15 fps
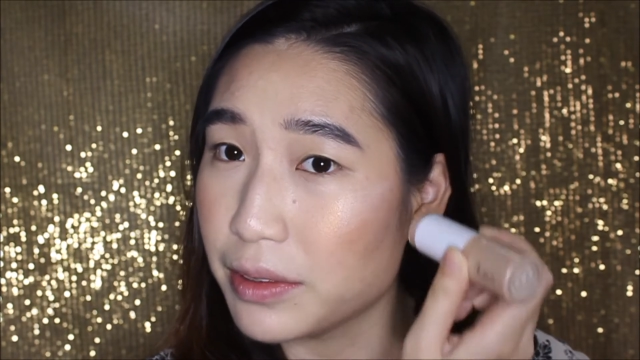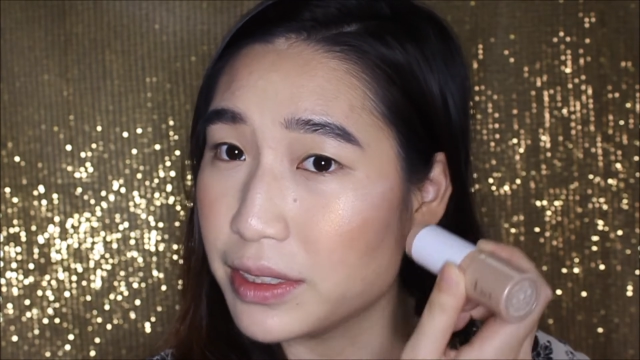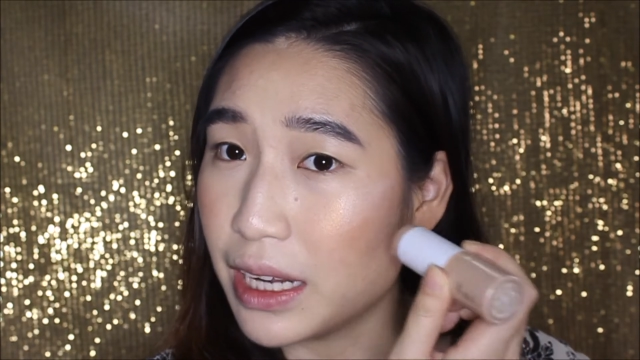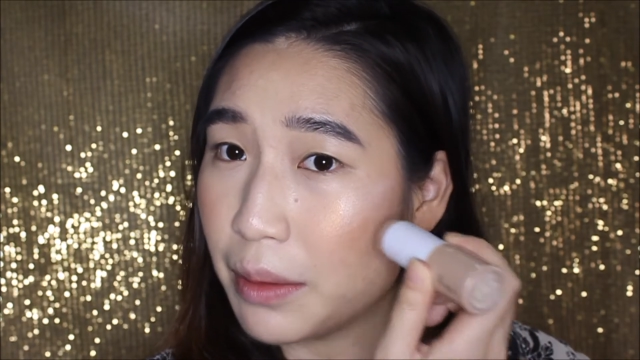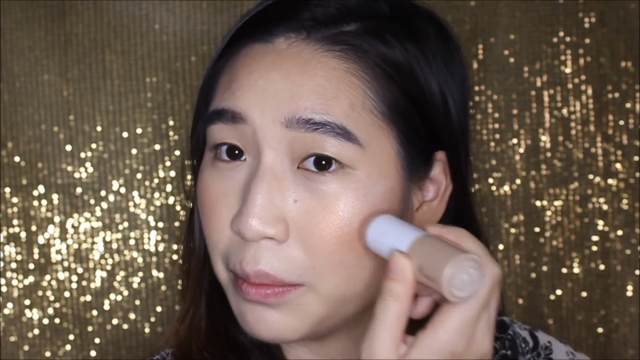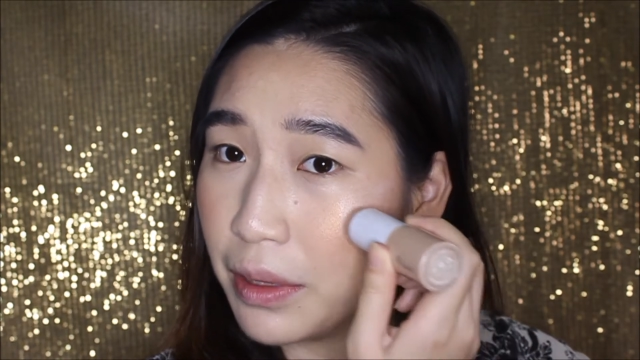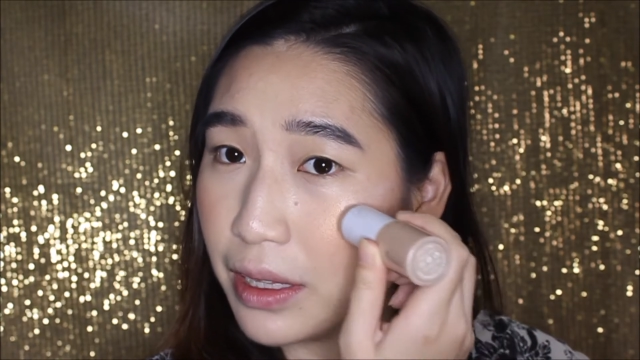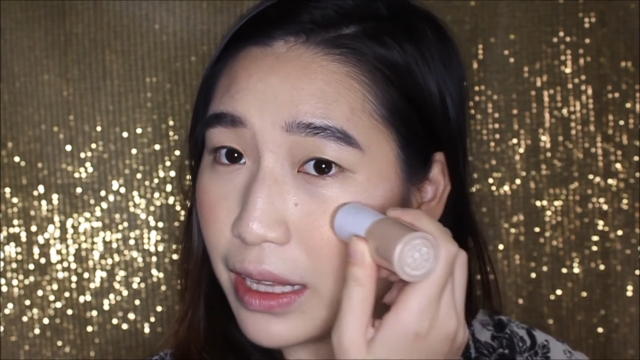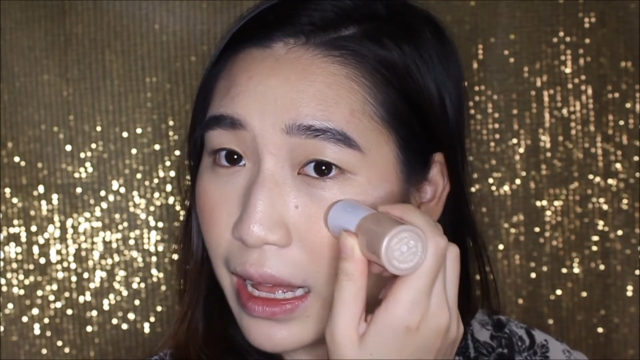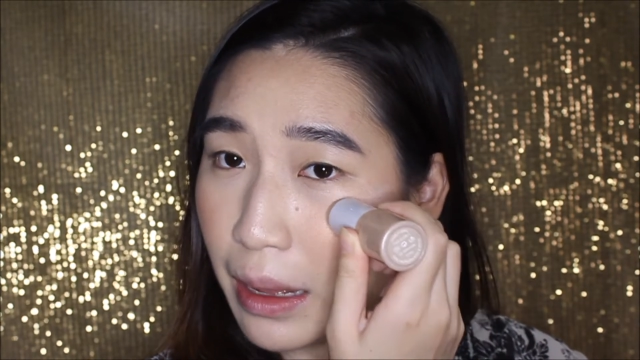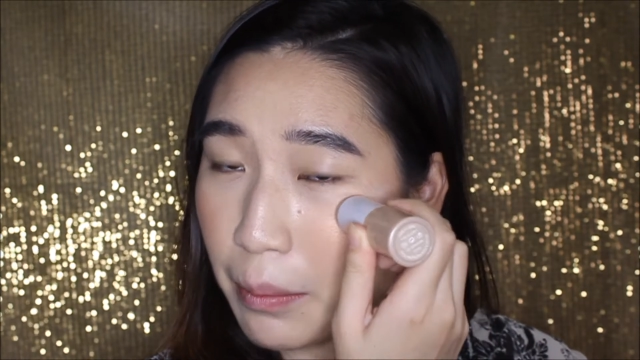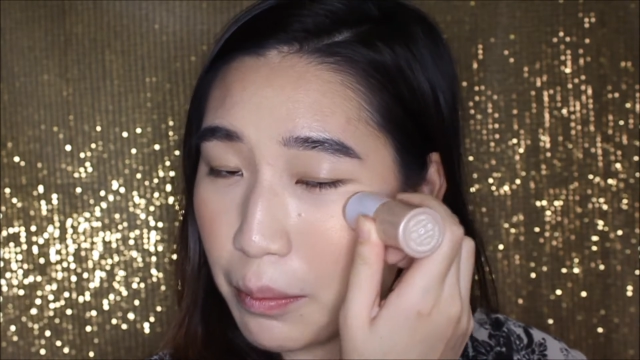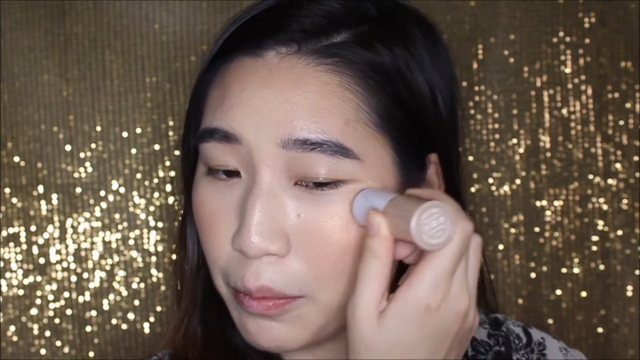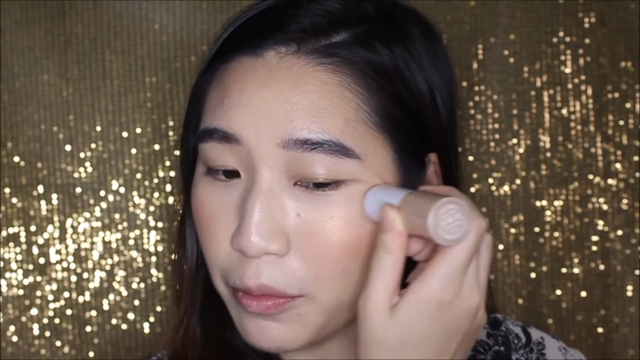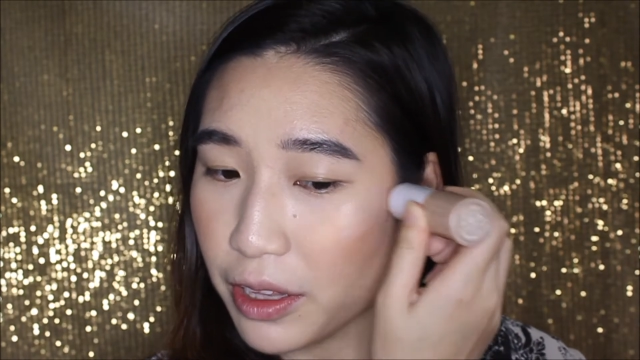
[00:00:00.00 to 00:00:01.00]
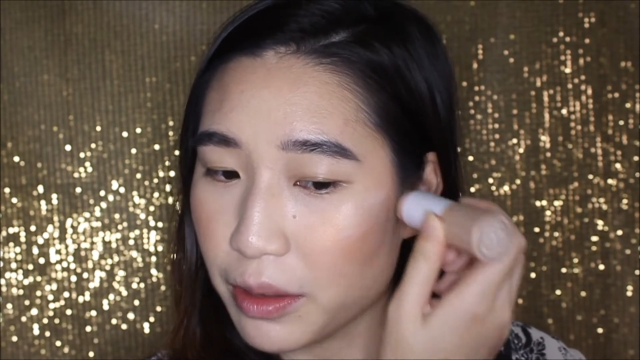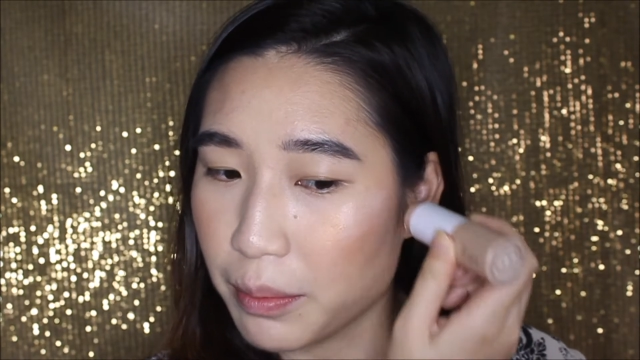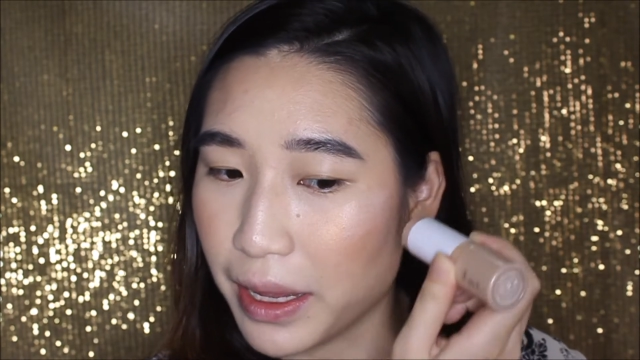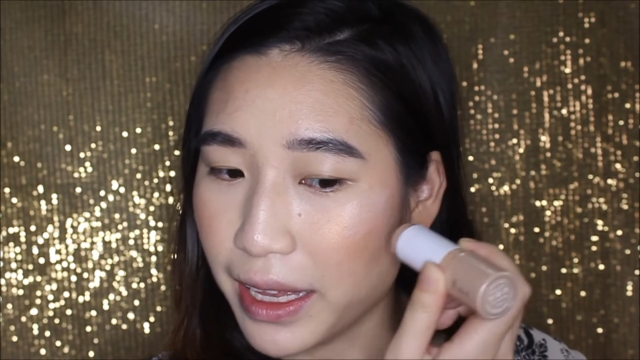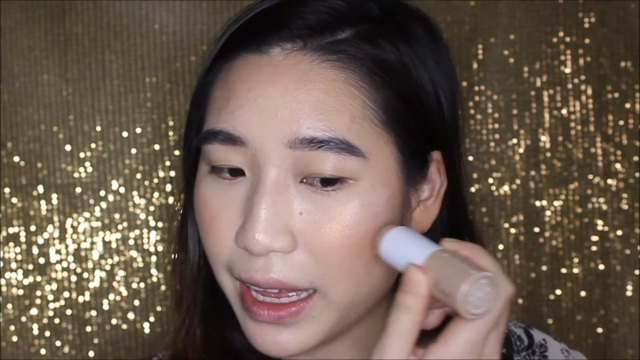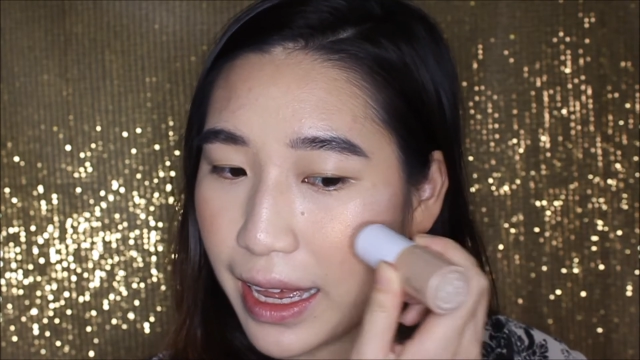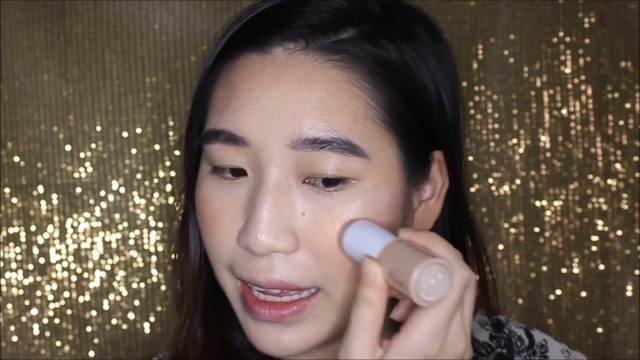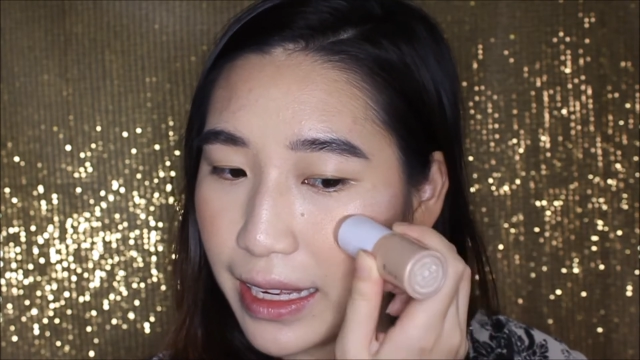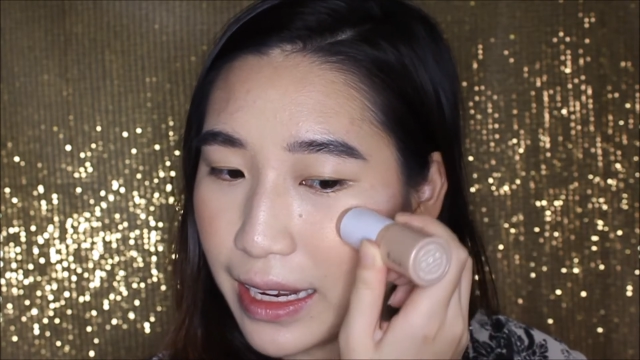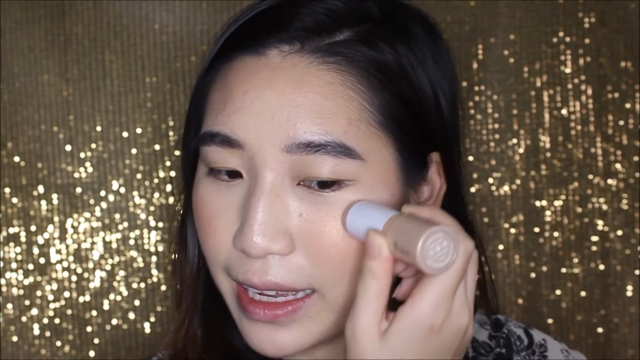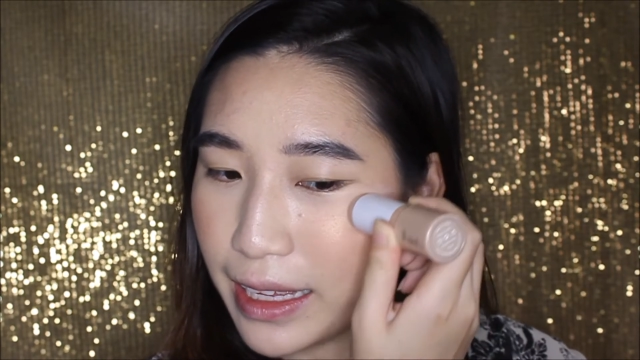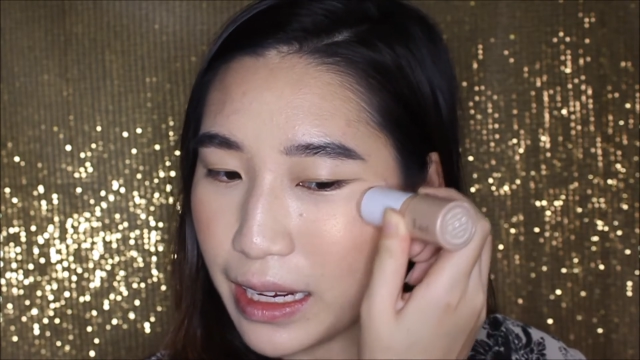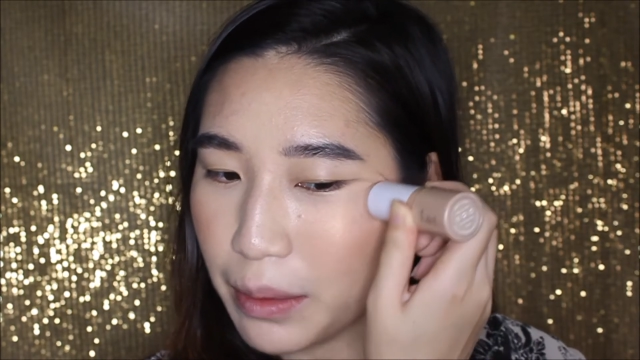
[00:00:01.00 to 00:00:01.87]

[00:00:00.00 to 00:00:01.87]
double up with my highlight.